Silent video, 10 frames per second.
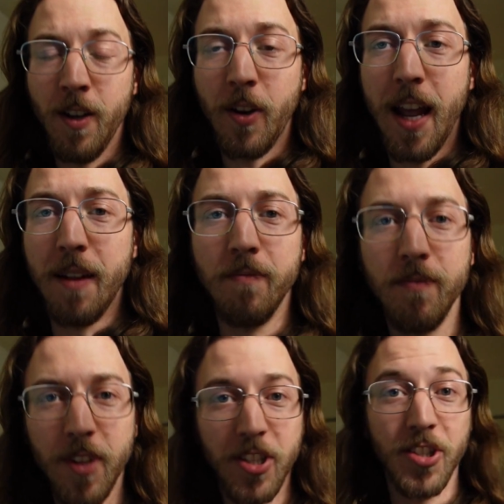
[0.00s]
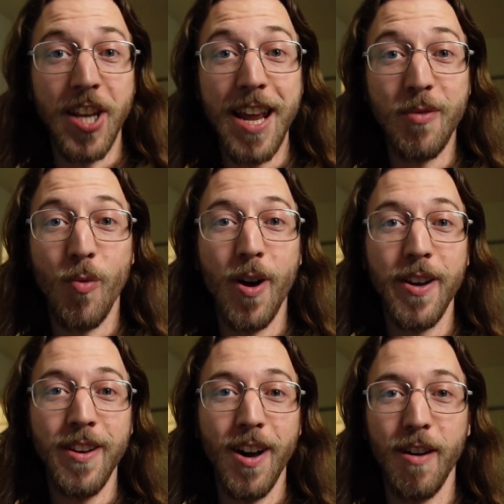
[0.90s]
Okay, this is take
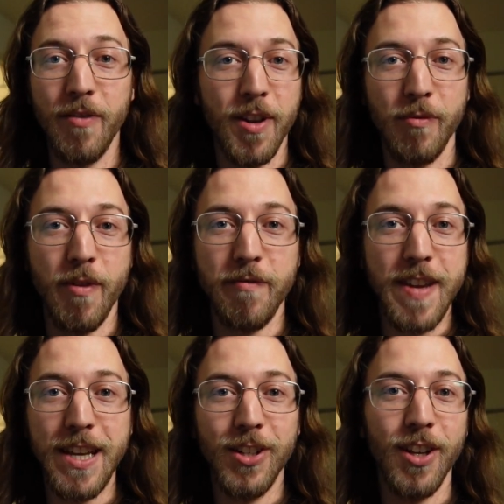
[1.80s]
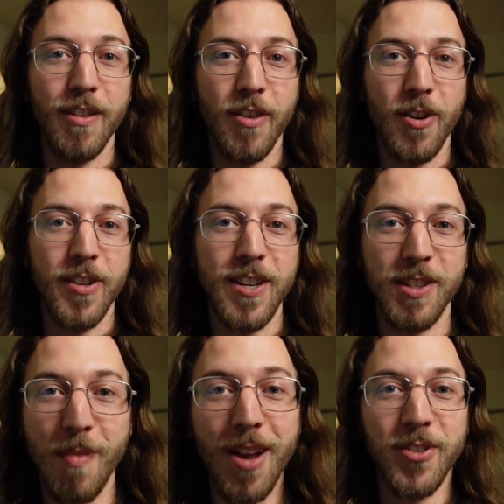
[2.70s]
one of the reveal of all
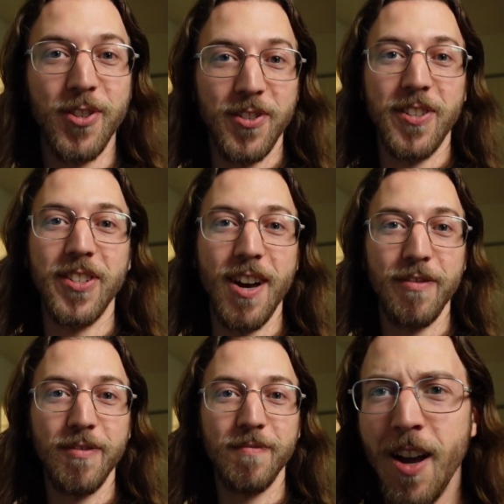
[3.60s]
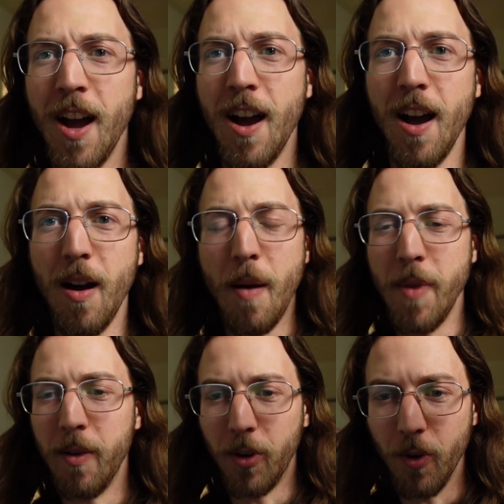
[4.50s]
these monsters and stuff. Uh, I'm
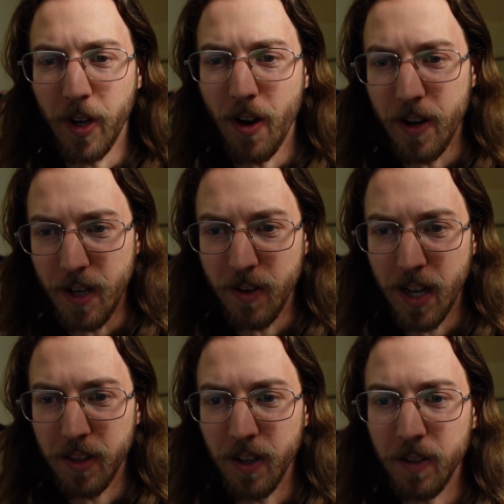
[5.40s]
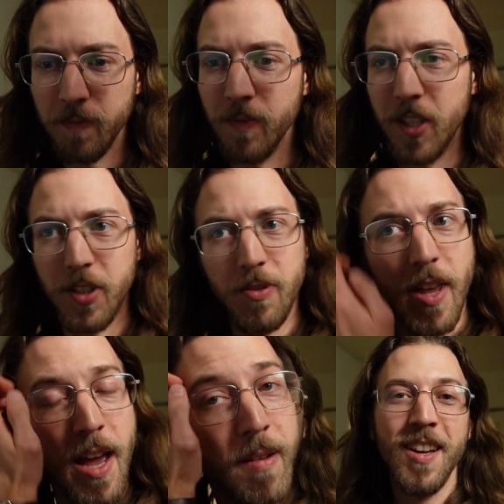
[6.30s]
not recording audio yet though. Let's do
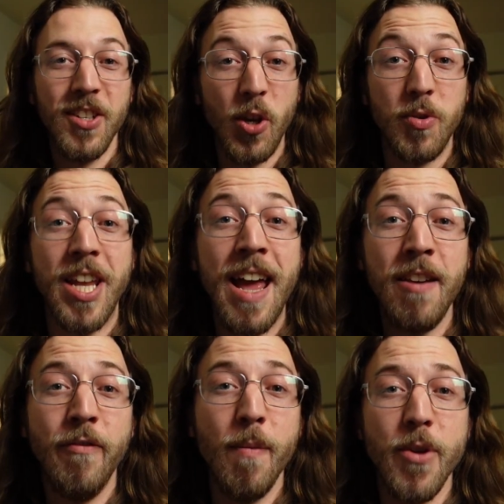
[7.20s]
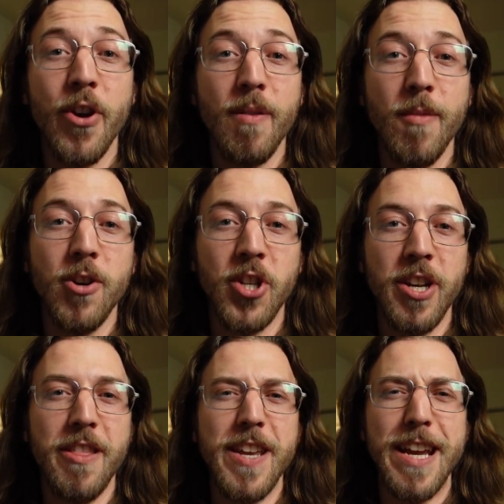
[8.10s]
that. So Ted from Nerd
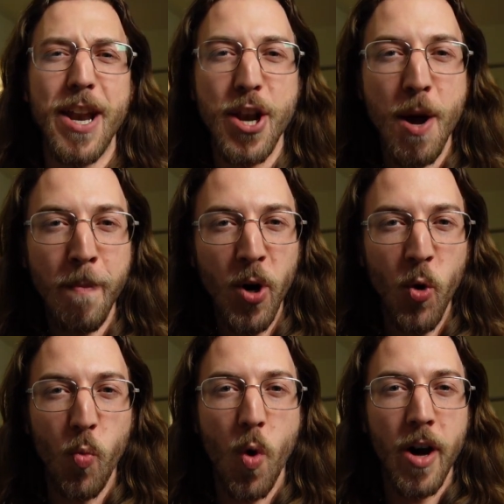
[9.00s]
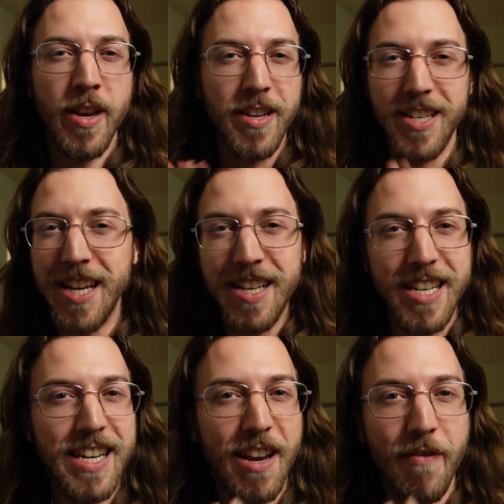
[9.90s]
Immersion, the number one D and
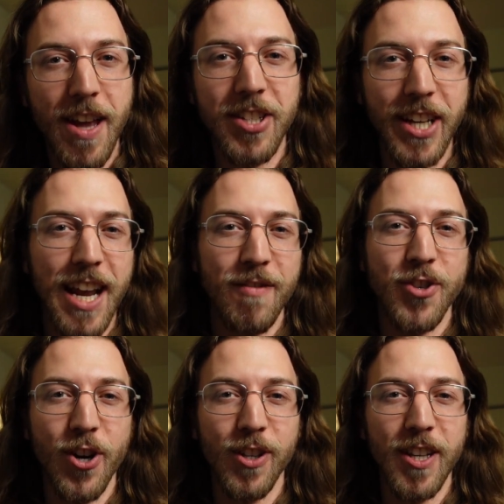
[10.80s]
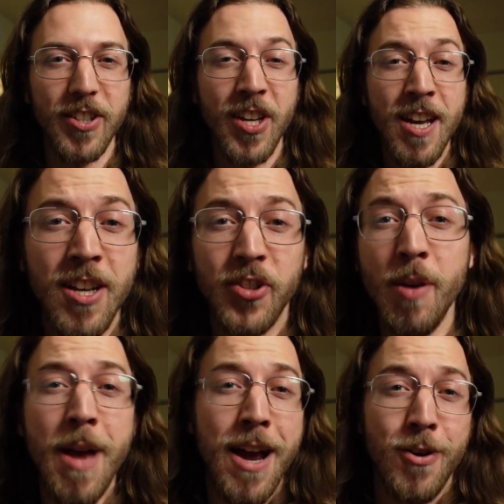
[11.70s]
D investigative journalist,
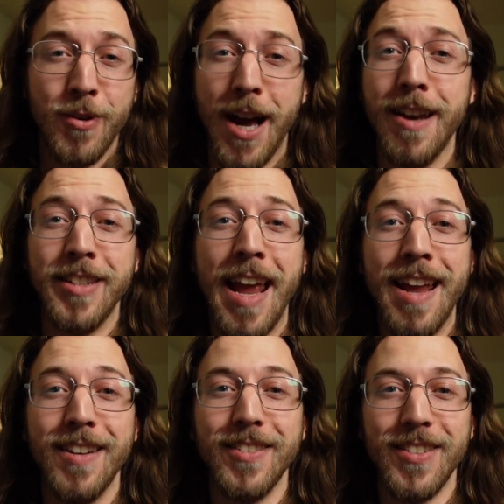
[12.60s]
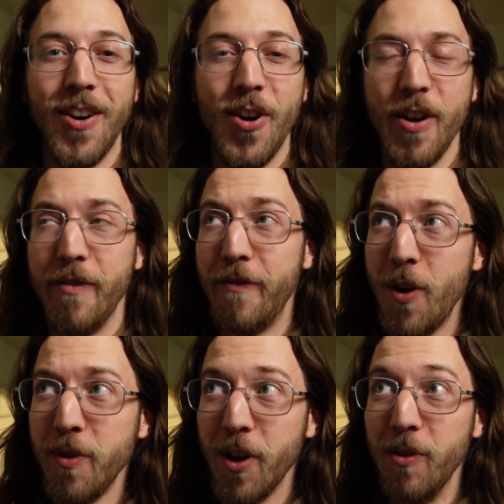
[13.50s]
somehow got his hands on
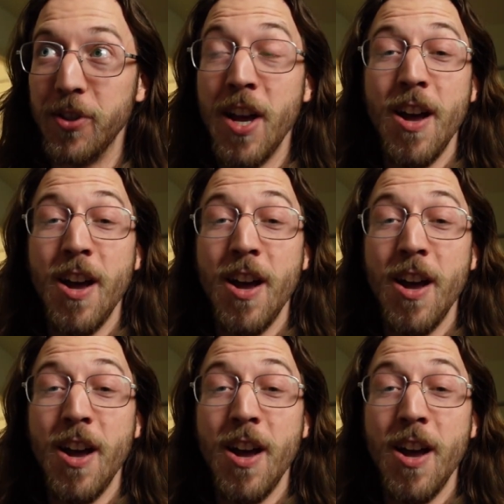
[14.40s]
photos